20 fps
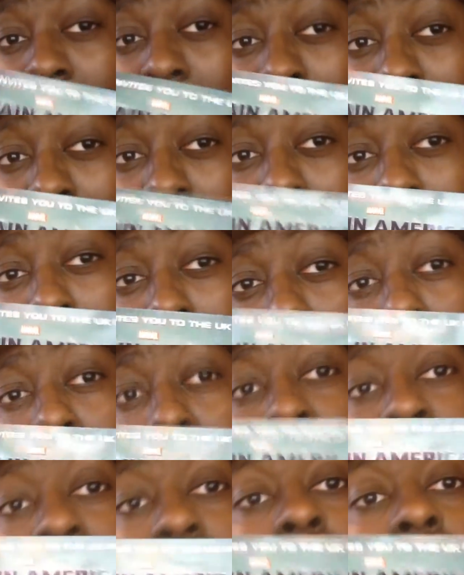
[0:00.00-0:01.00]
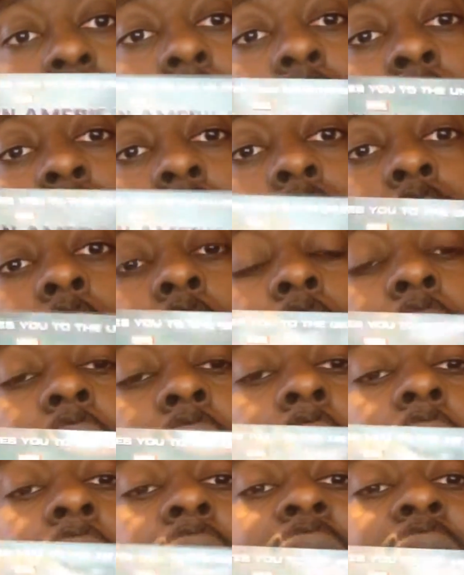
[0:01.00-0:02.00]
lucky to
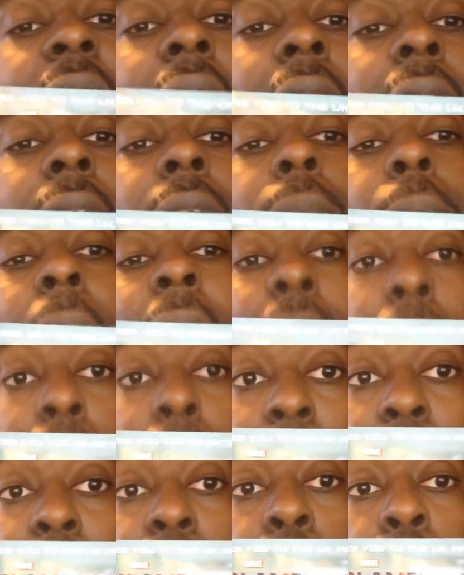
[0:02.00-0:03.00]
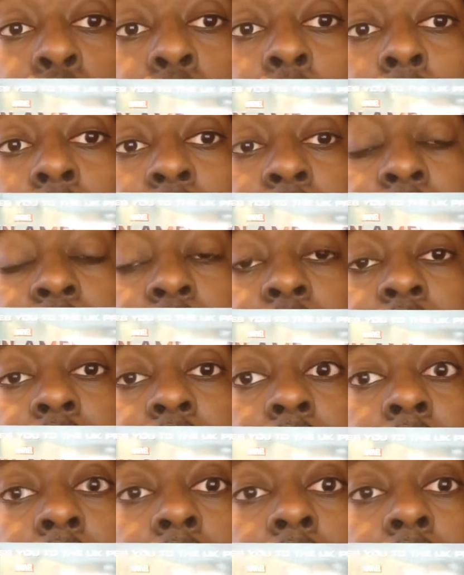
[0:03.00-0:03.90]
get invited by the Marvel gods